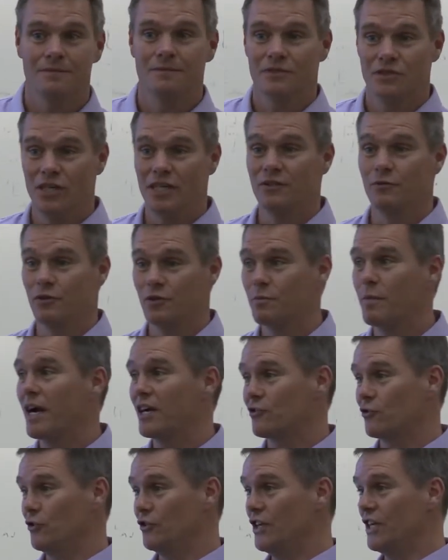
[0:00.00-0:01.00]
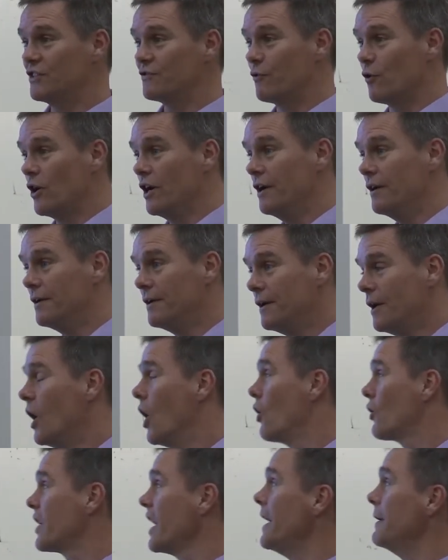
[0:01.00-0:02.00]
So that's what spectral does for you.
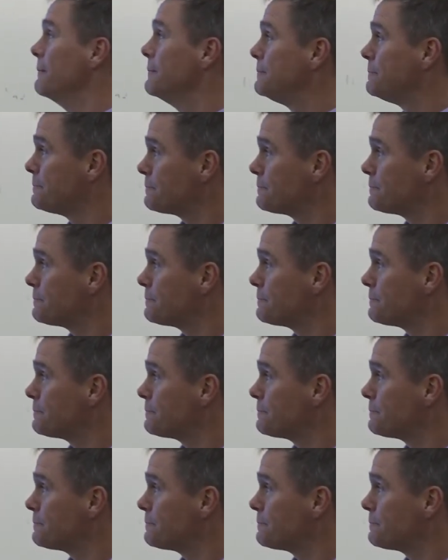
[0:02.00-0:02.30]
Okay,